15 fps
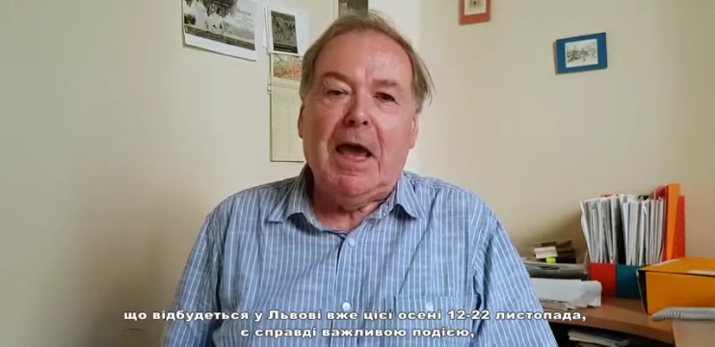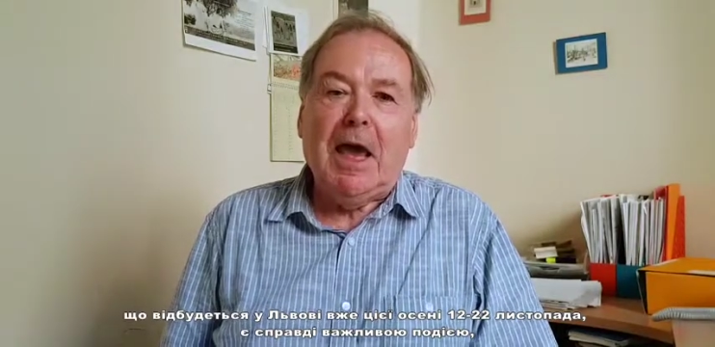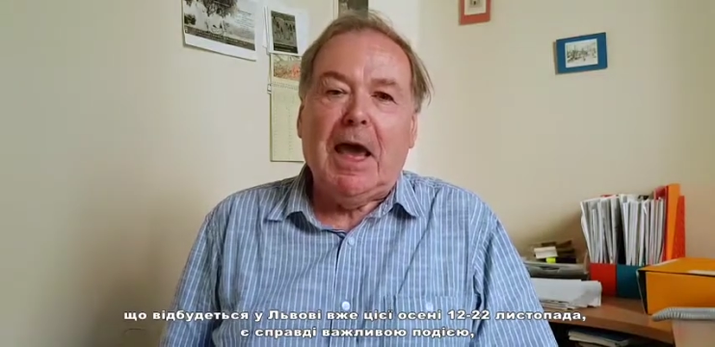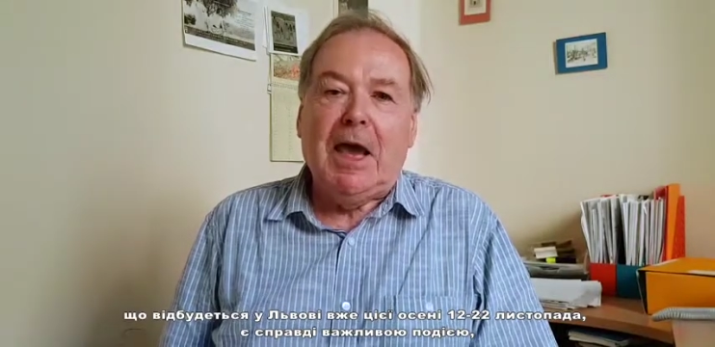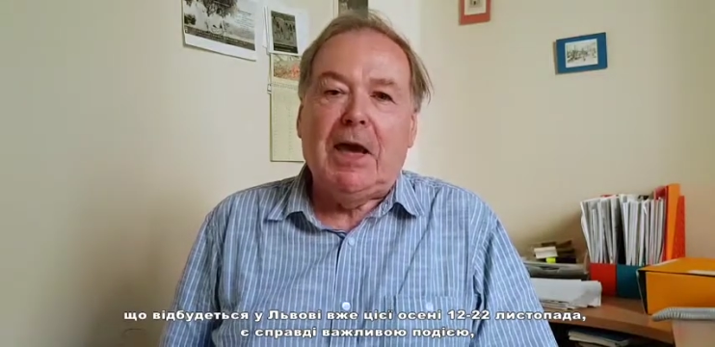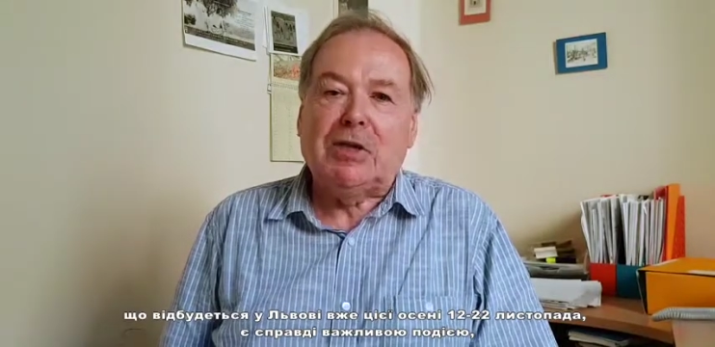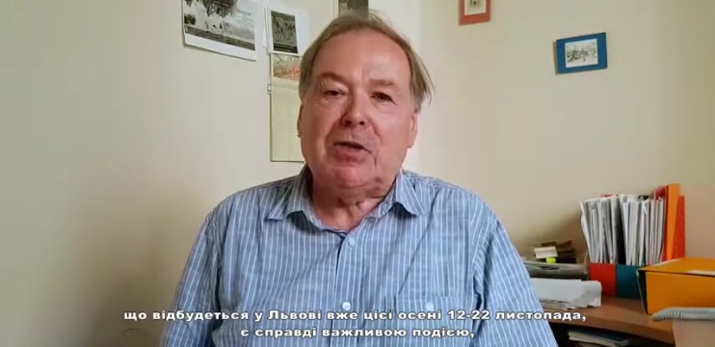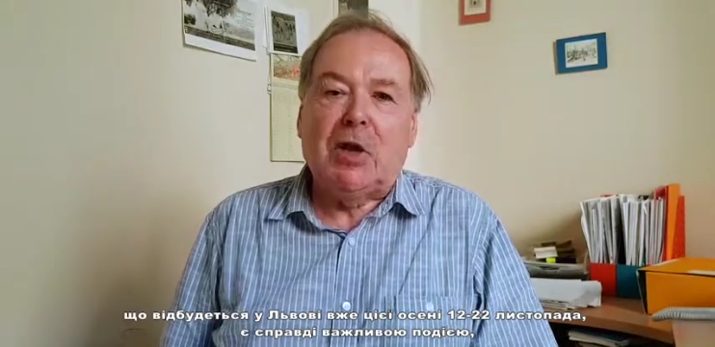
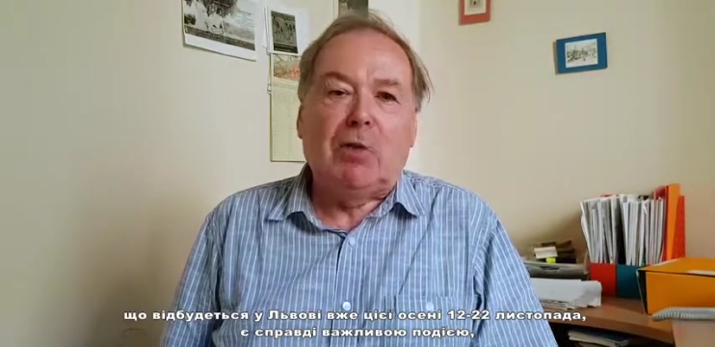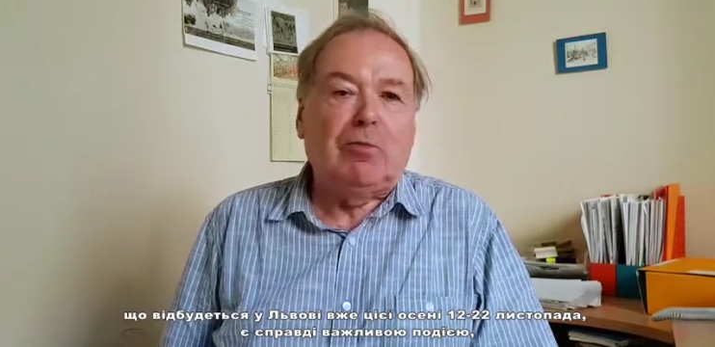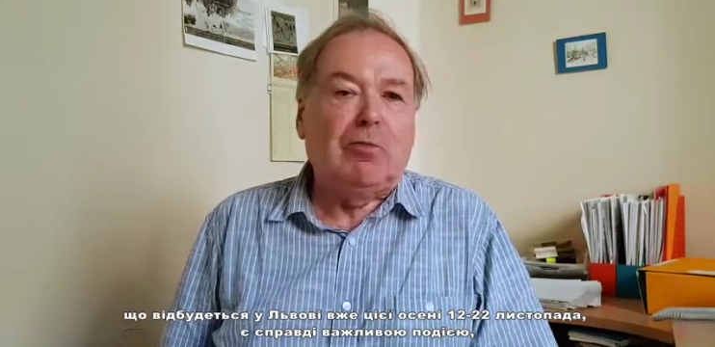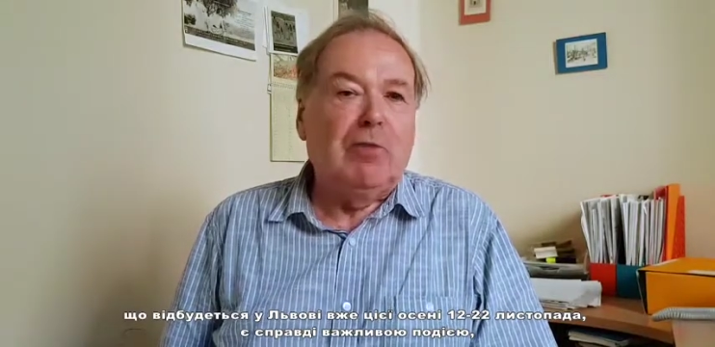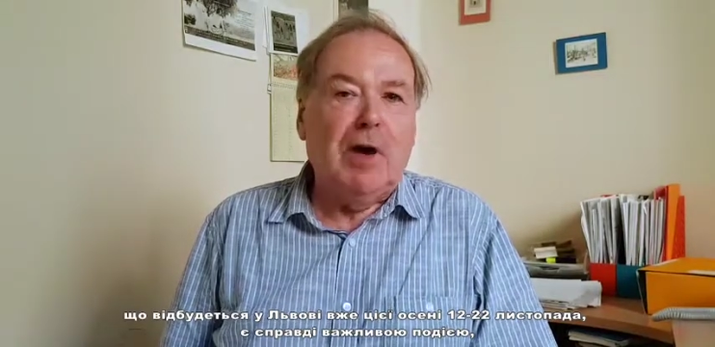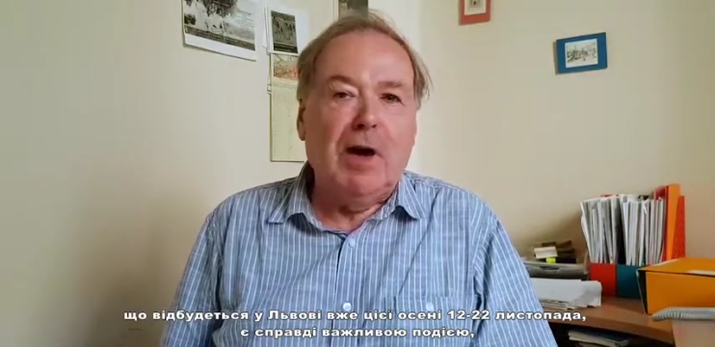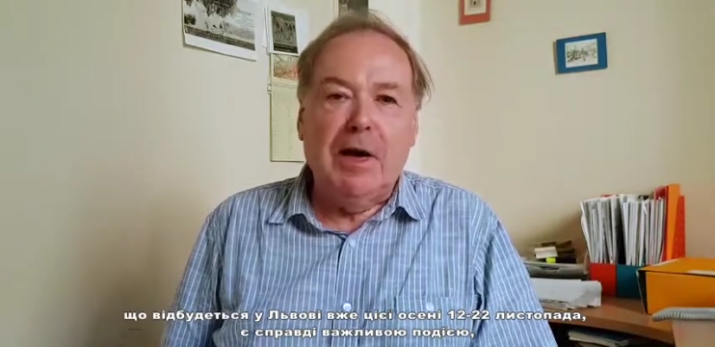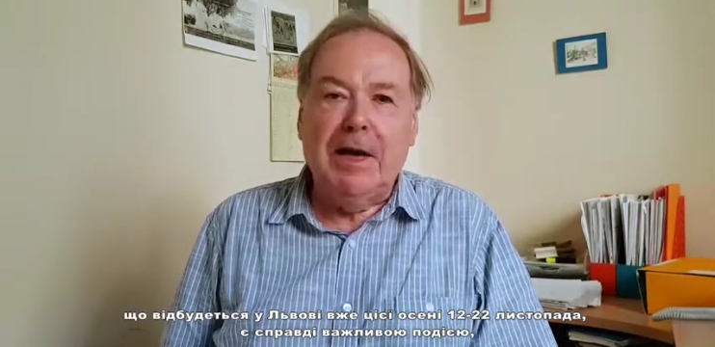is a
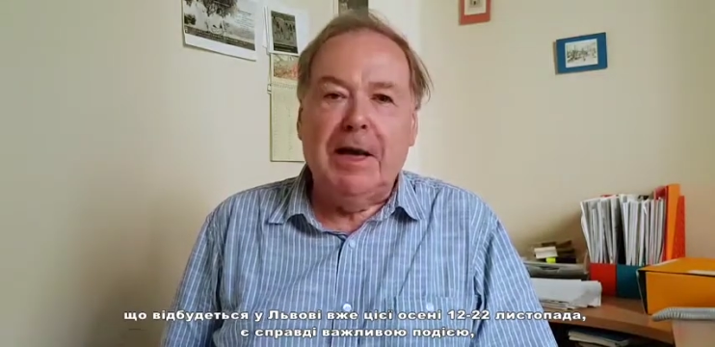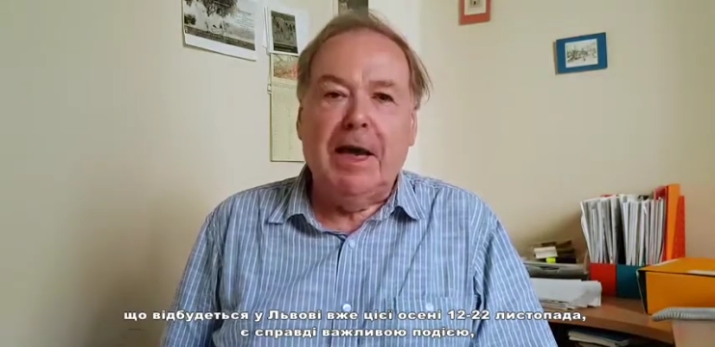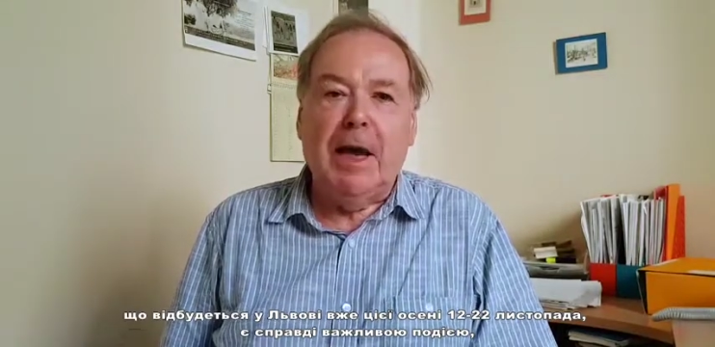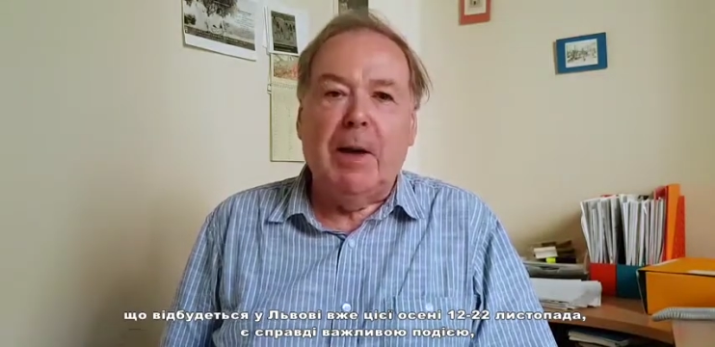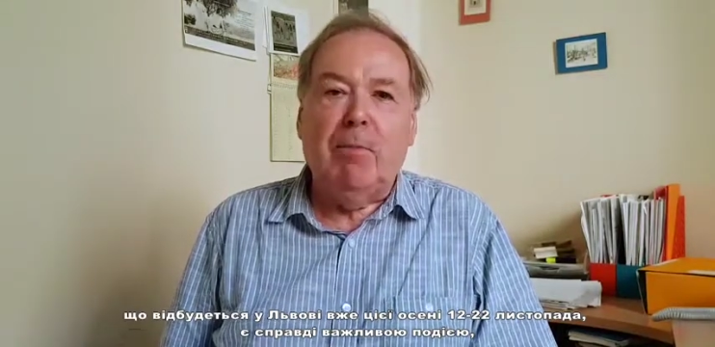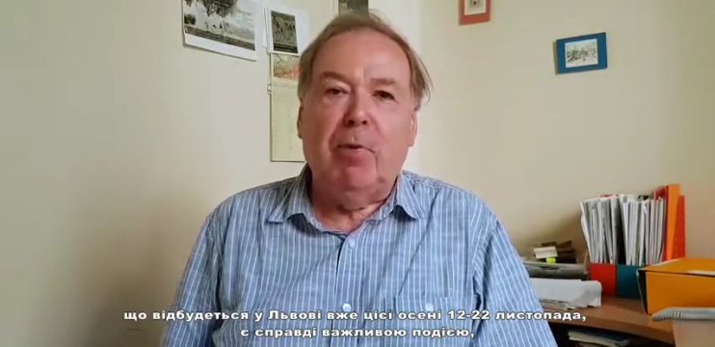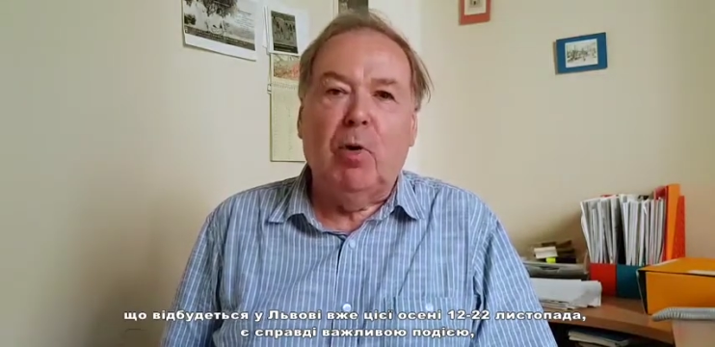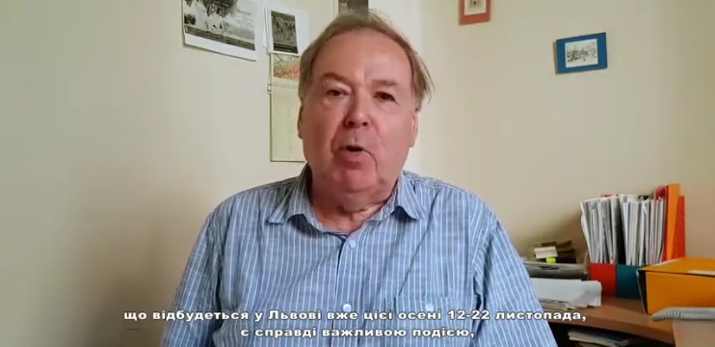really
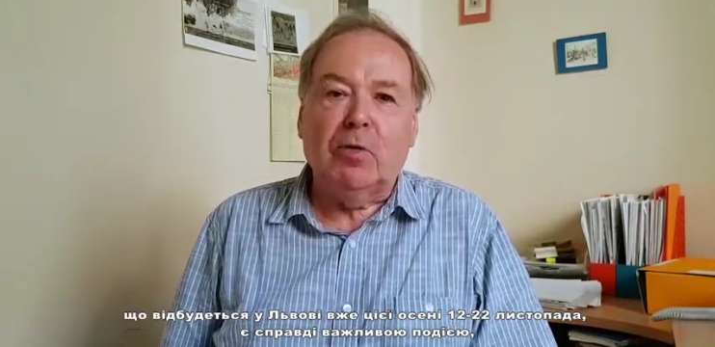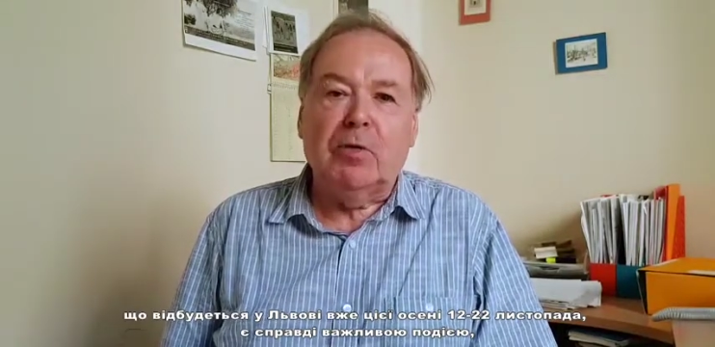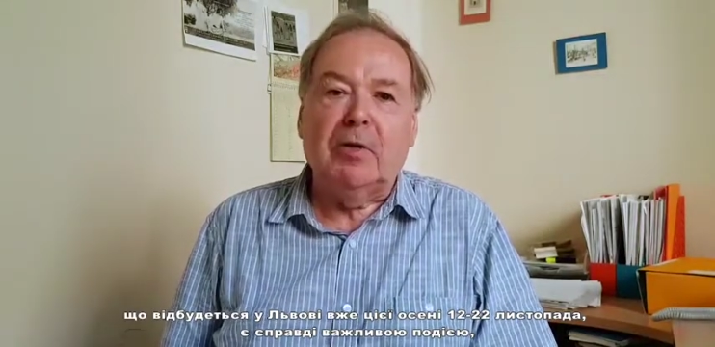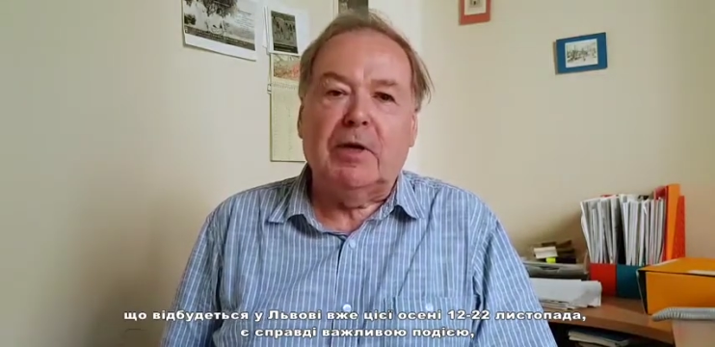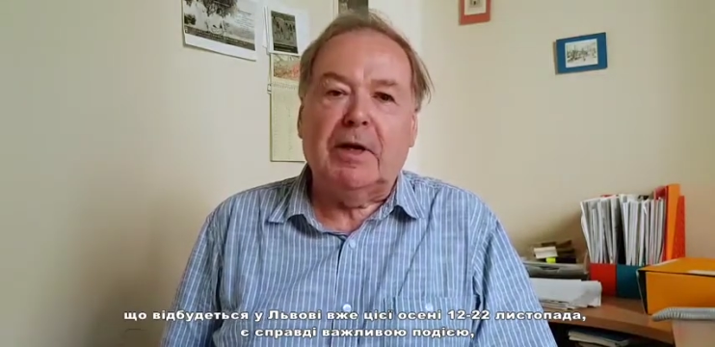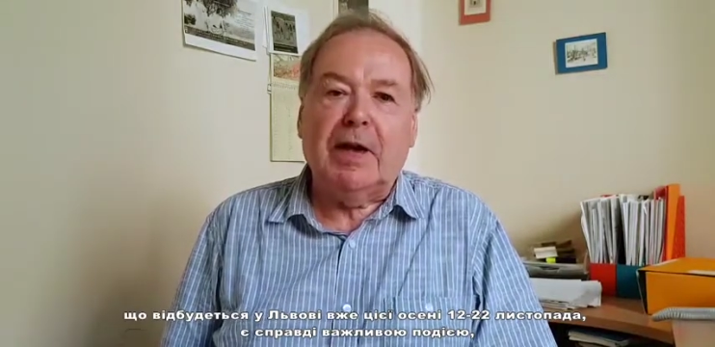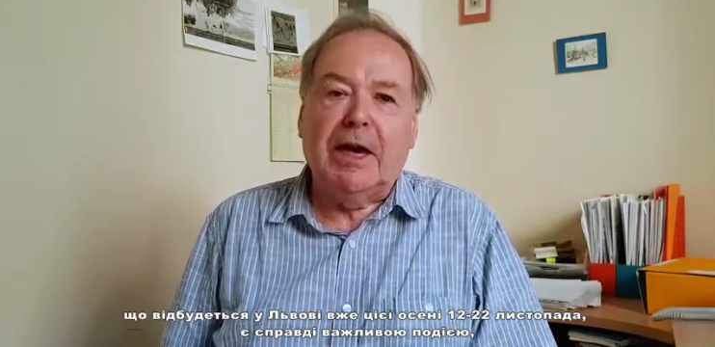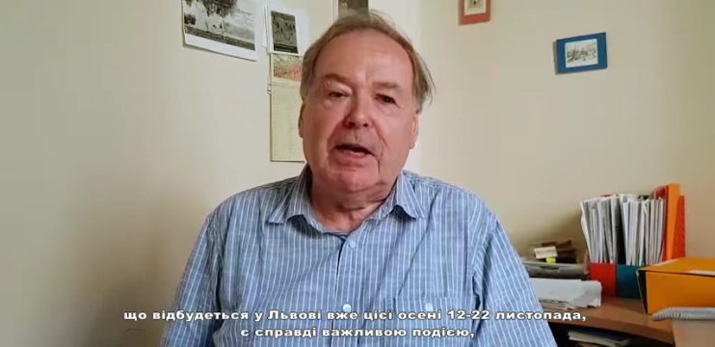
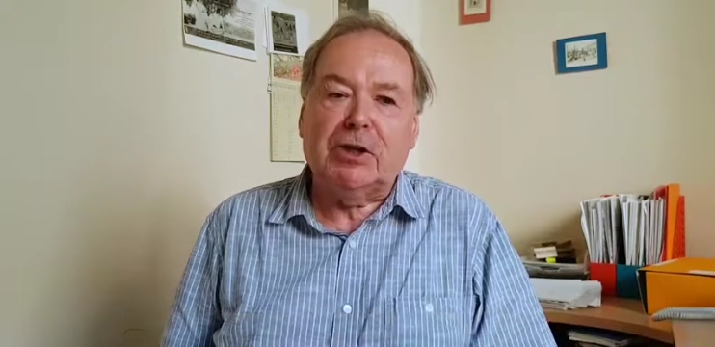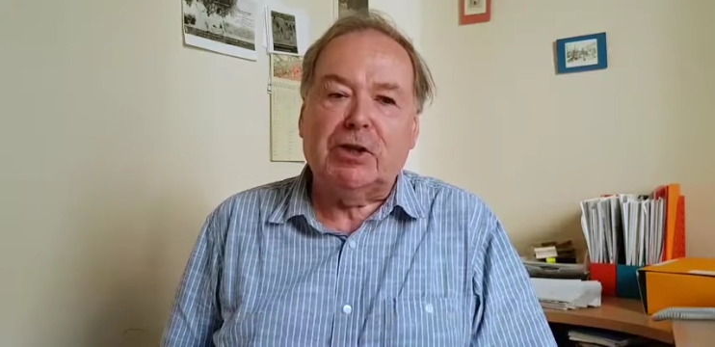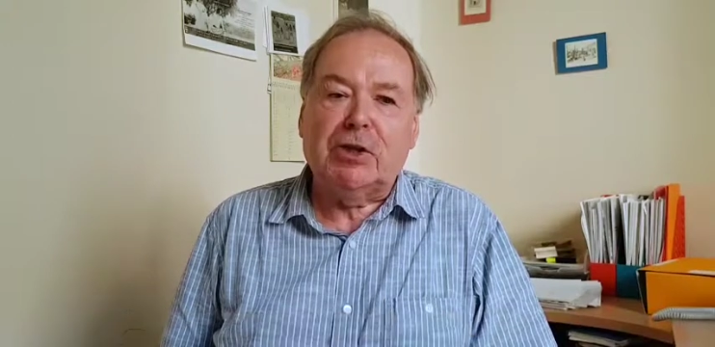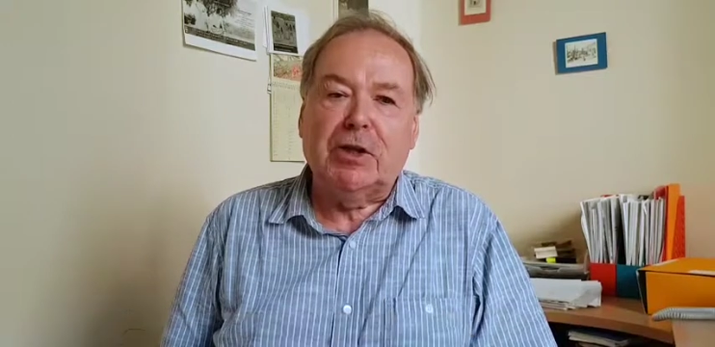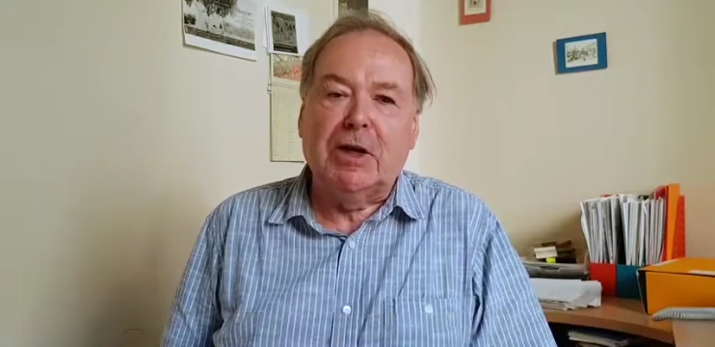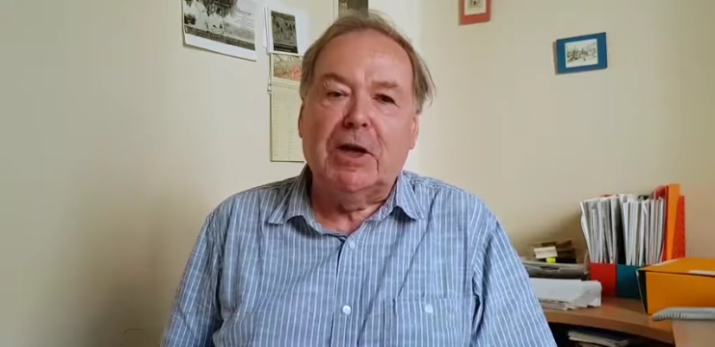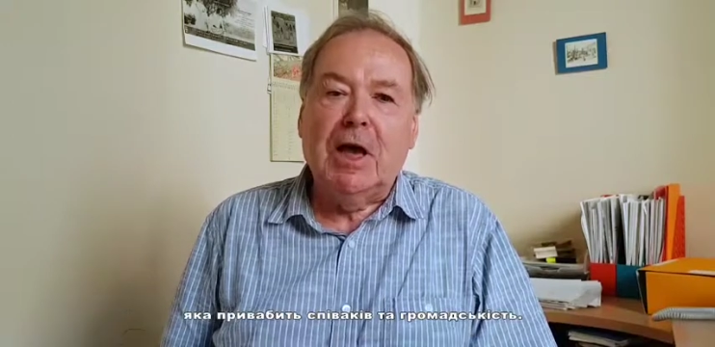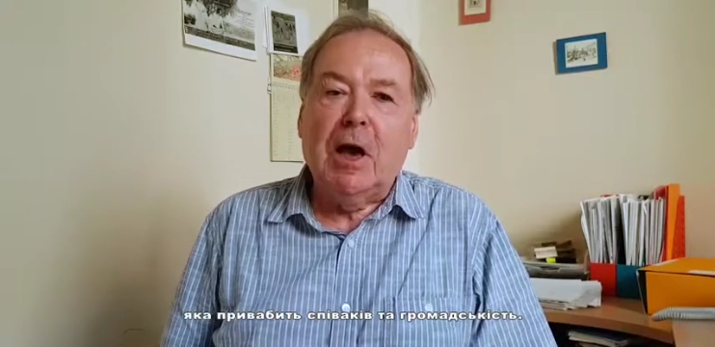important
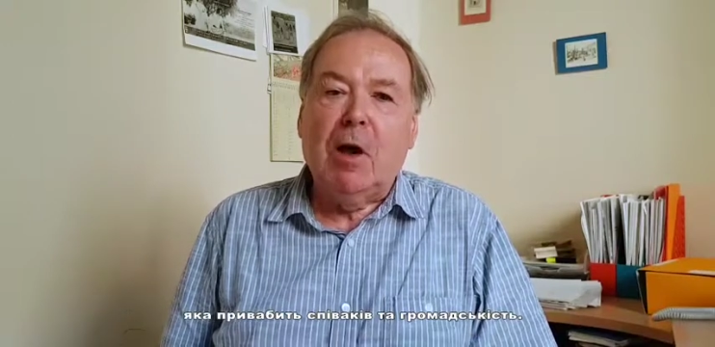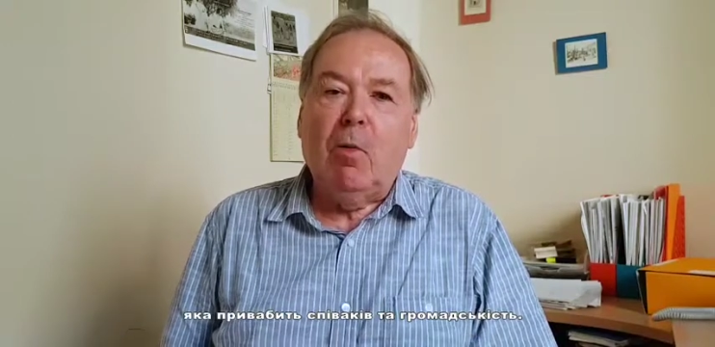occasion